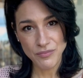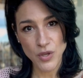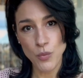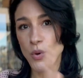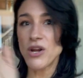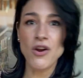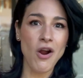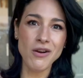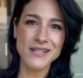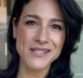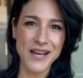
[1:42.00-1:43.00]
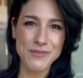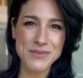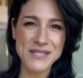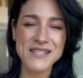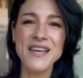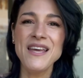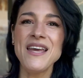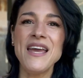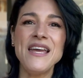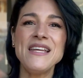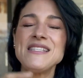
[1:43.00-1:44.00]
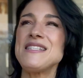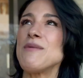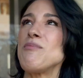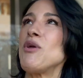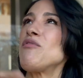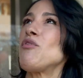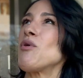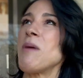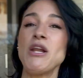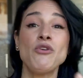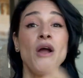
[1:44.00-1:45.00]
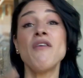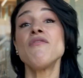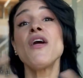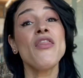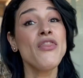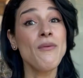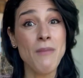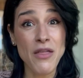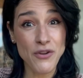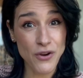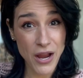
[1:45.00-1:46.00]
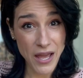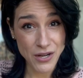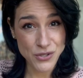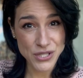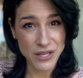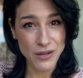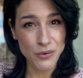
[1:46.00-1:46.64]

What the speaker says: What are archetypes? It's the beautiful reminder of the mother energy,